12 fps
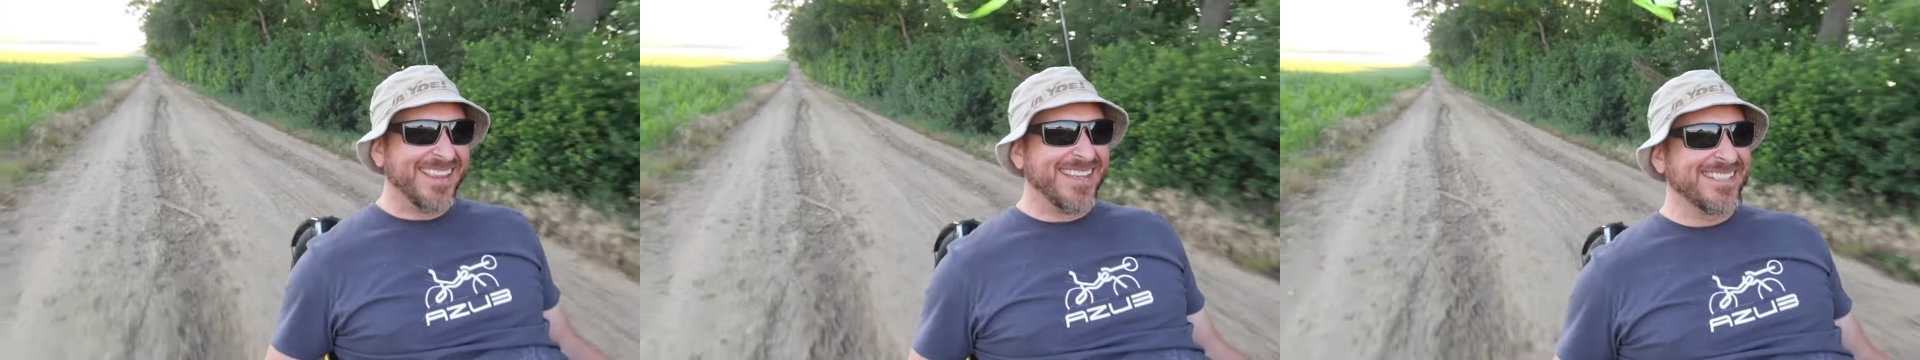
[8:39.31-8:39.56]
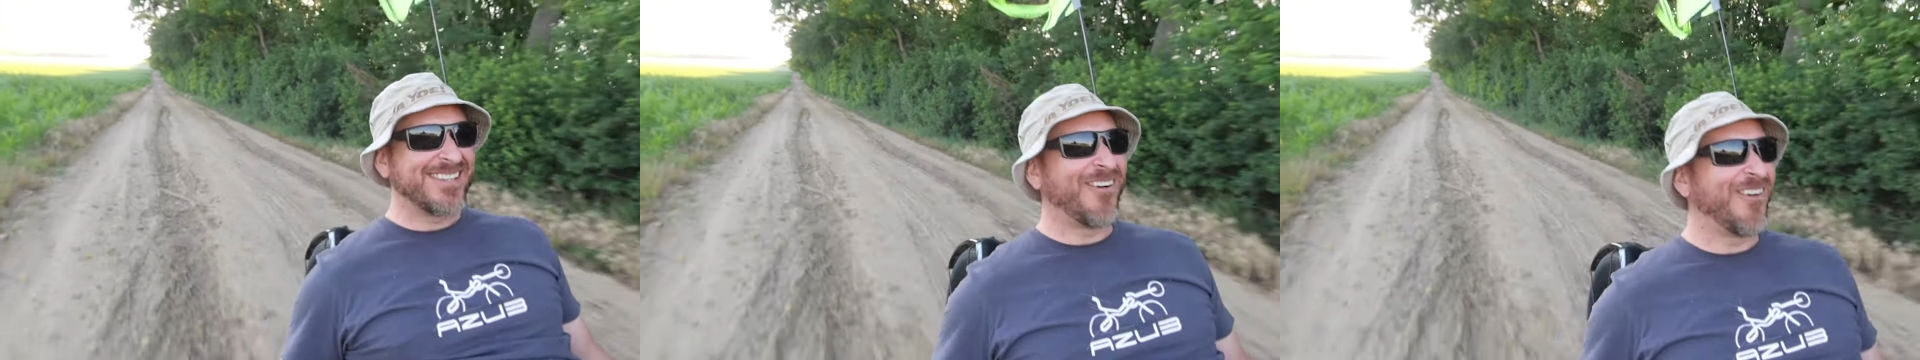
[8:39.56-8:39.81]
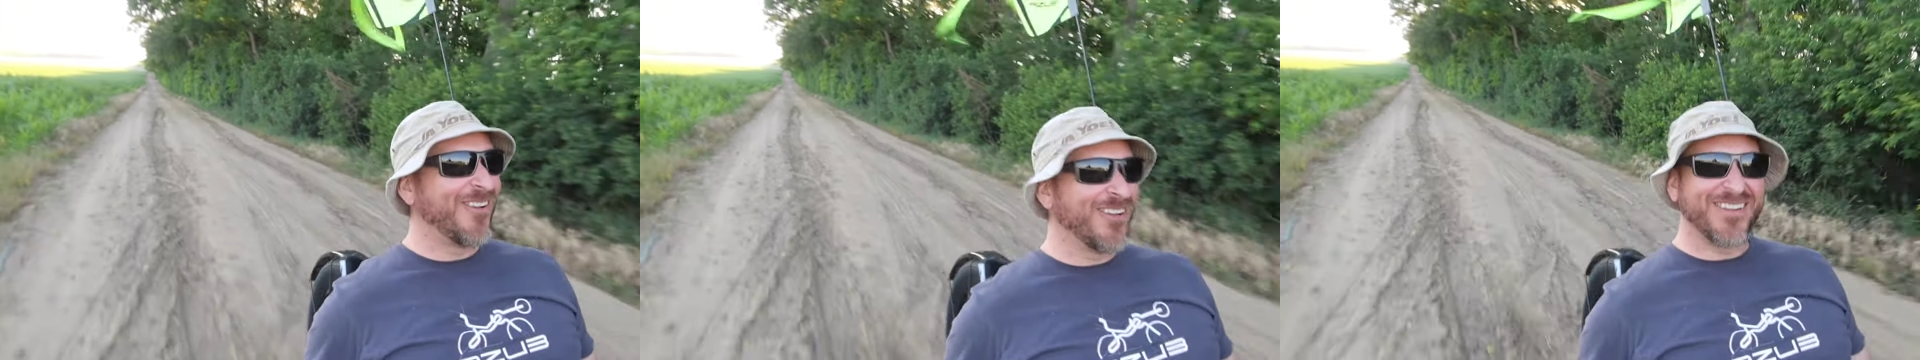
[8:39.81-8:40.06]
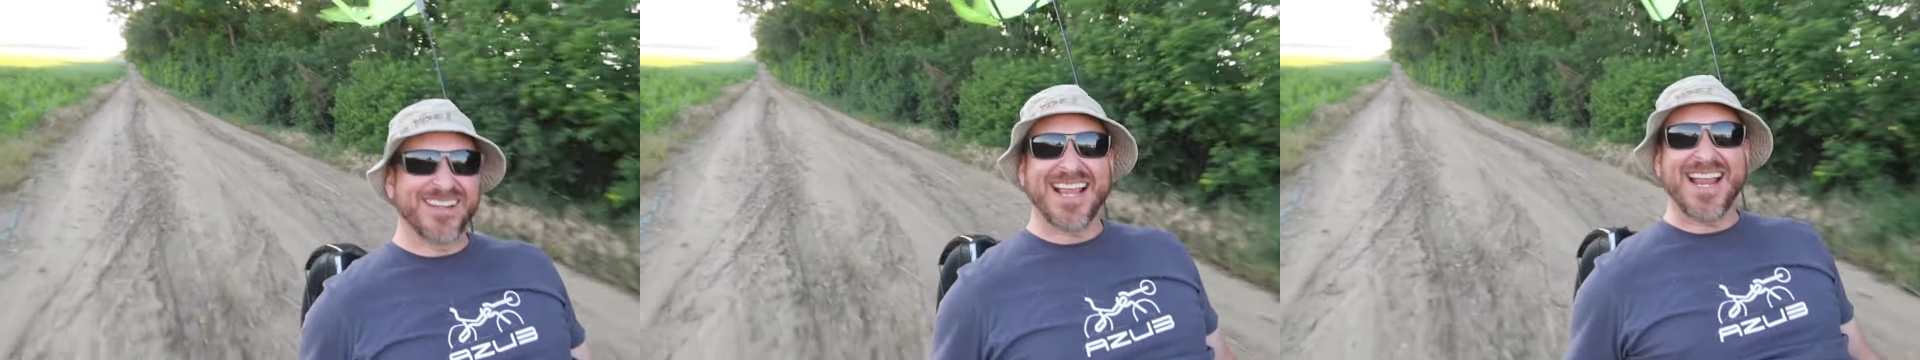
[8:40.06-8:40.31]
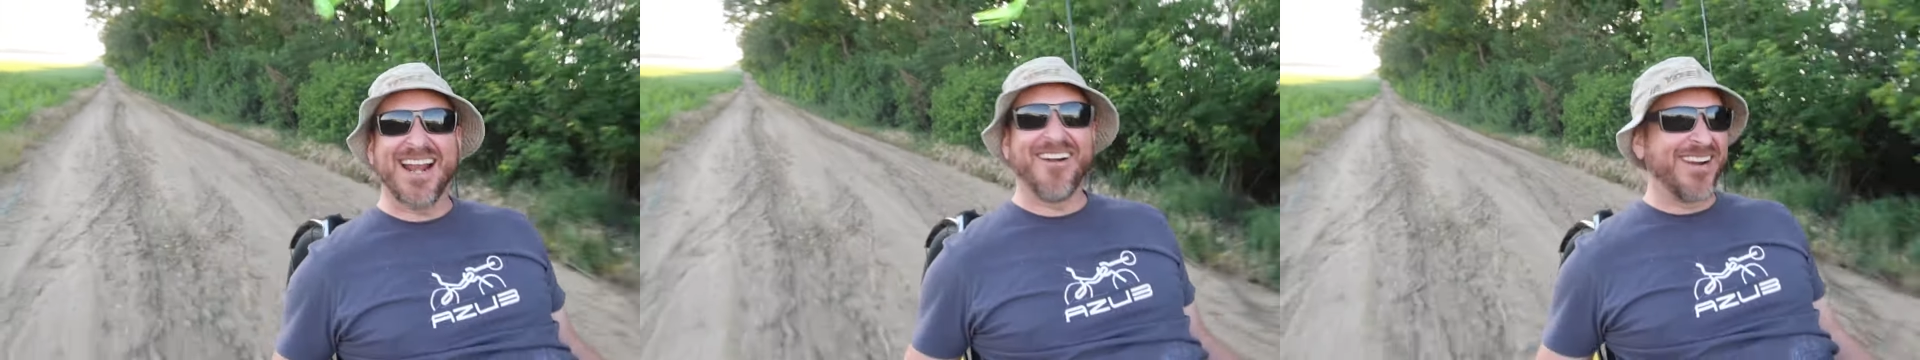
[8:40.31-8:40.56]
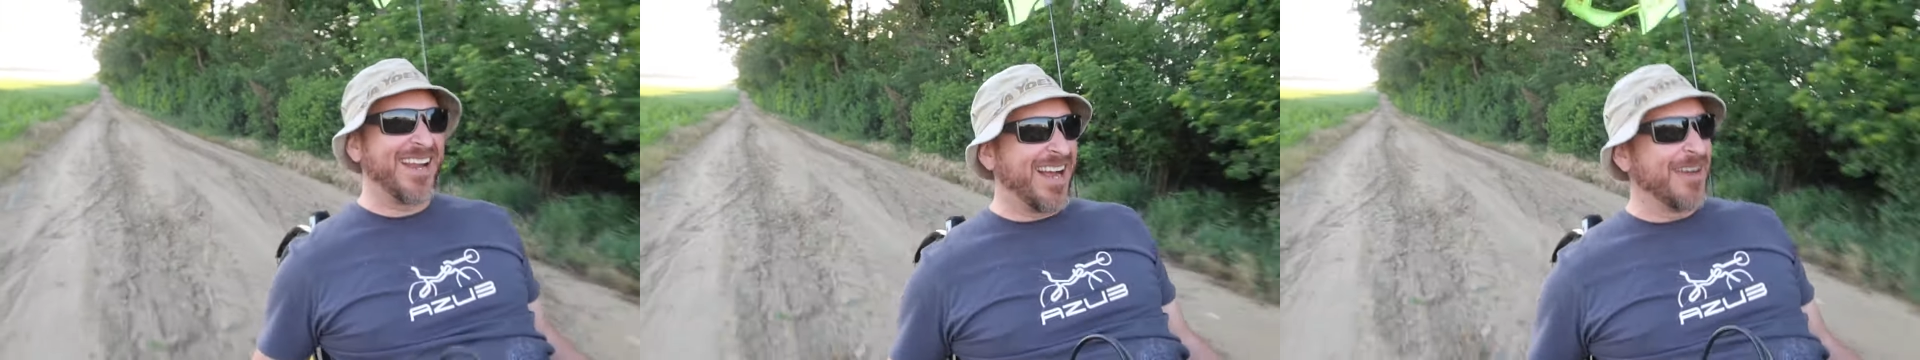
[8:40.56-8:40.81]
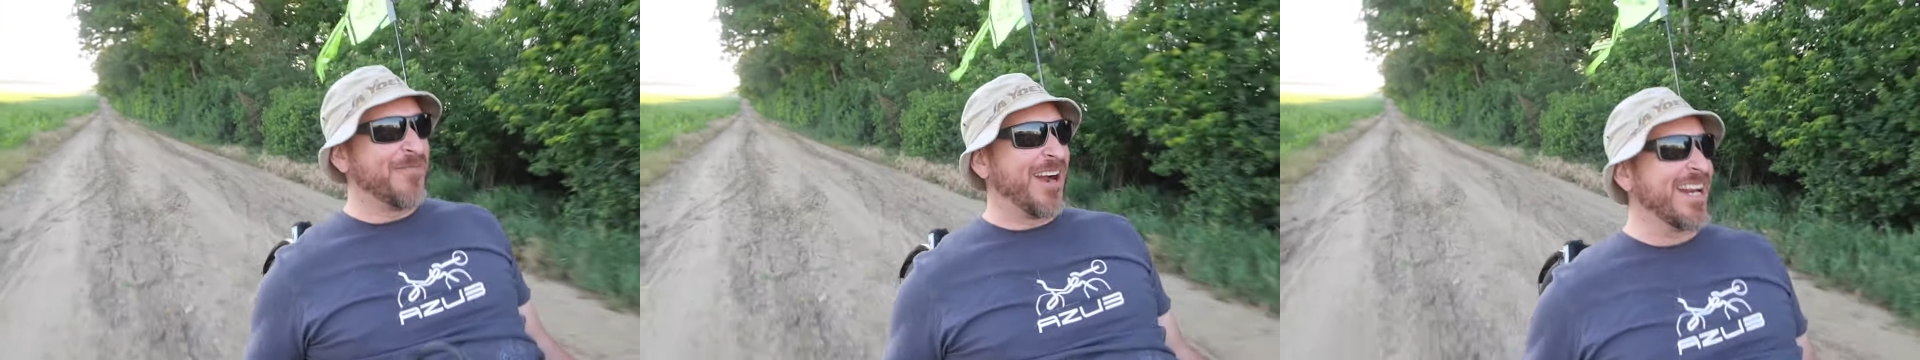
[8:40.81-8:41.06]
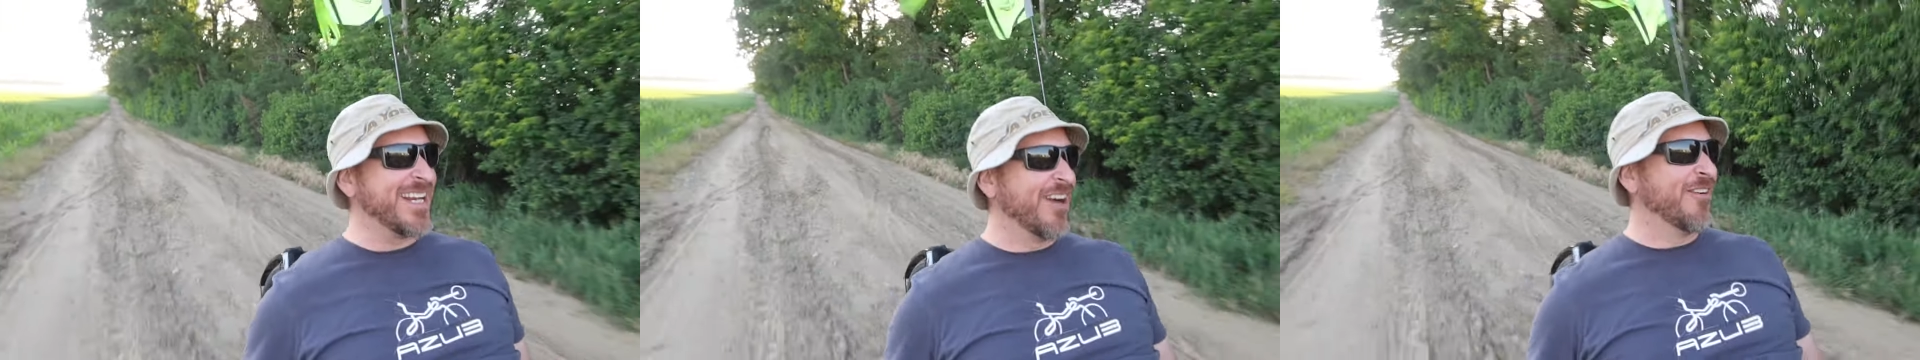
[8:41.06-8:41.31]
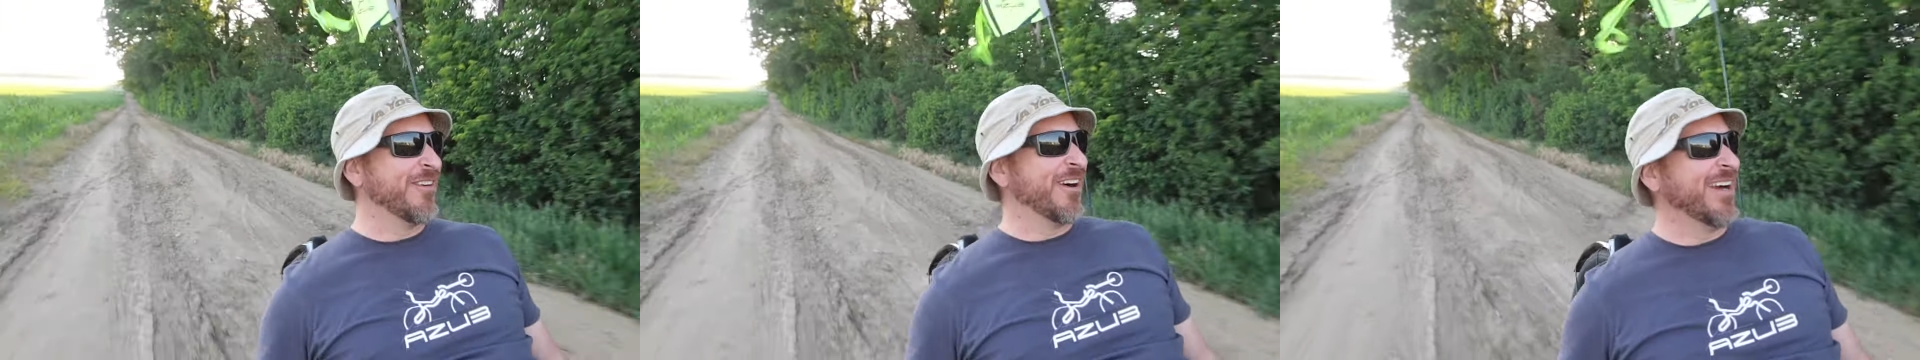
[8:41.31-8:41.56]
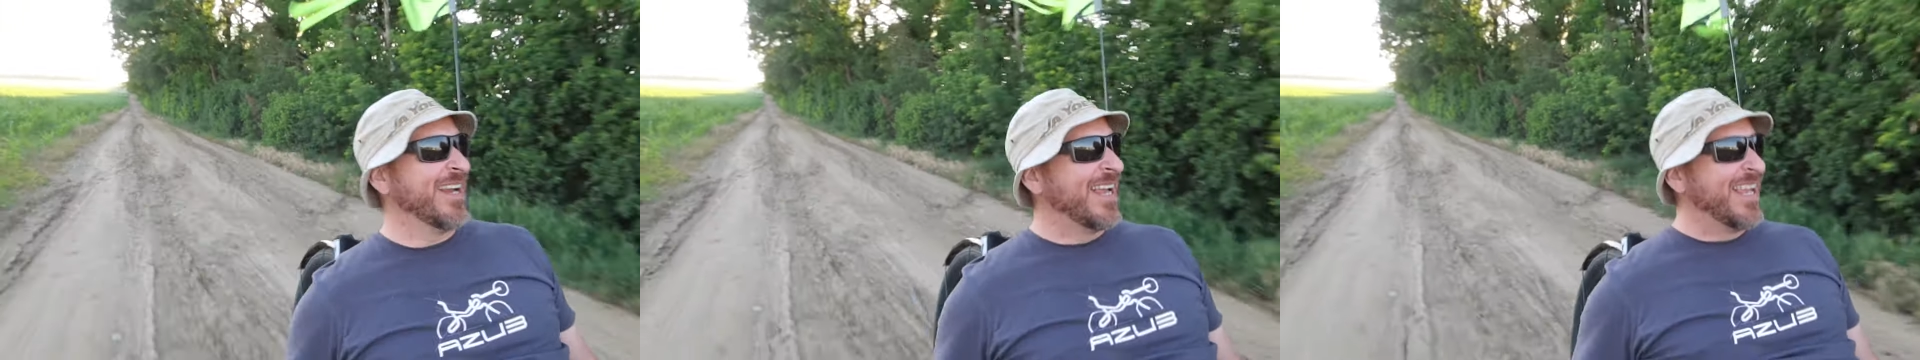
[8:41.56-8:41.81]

This whole area I'm riding over